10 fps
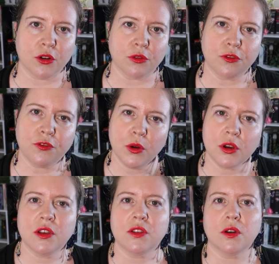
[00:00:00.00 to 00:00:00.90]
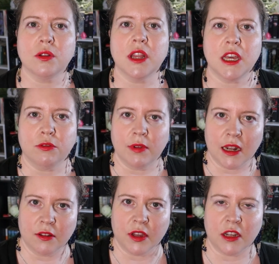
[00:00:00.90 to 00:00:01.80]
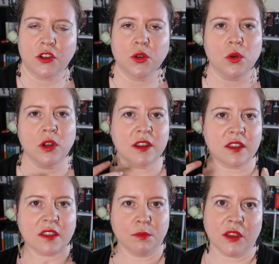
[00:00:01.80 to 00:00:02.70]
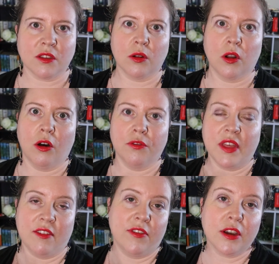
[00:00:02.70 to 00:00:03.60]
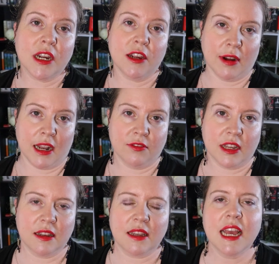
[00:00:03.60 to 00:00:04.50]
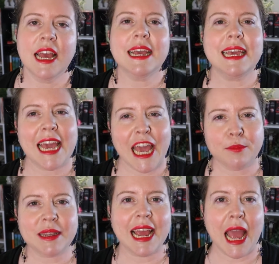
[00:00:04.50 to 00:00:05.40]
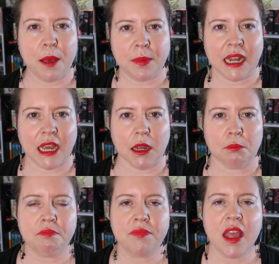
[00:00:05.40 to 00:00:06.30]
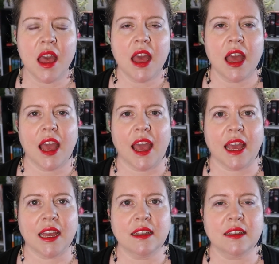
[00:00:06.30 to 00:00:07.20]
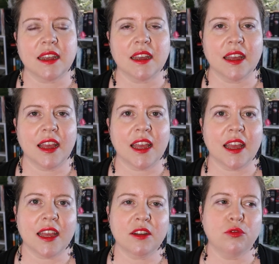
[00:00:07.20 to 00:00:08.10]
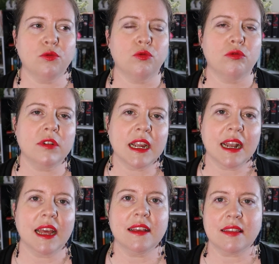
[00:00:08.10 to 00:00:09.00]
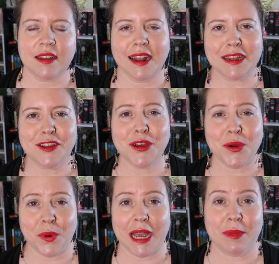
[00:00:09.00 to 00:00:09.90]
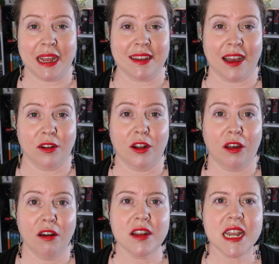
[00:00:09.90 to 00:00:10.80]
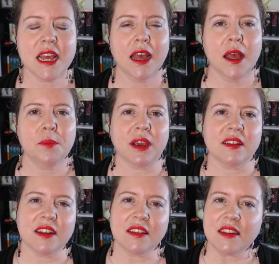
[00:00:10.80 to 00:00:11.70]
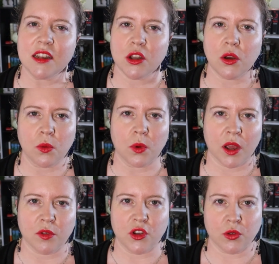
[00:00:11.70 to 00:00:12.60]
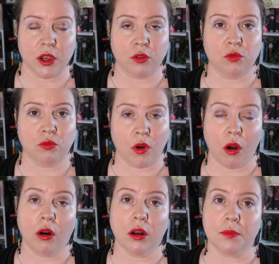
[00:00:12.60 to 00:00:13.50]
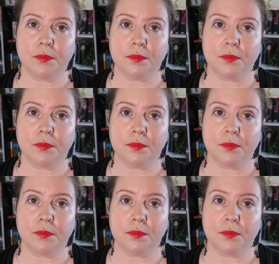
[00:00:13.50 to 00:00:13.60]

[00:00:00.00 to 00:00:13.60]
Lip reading: focus on the irrelevant or dismissal of the very relevant kept happening, and it really started to weigh me down a lot because I just didn't know what I was doing wrong.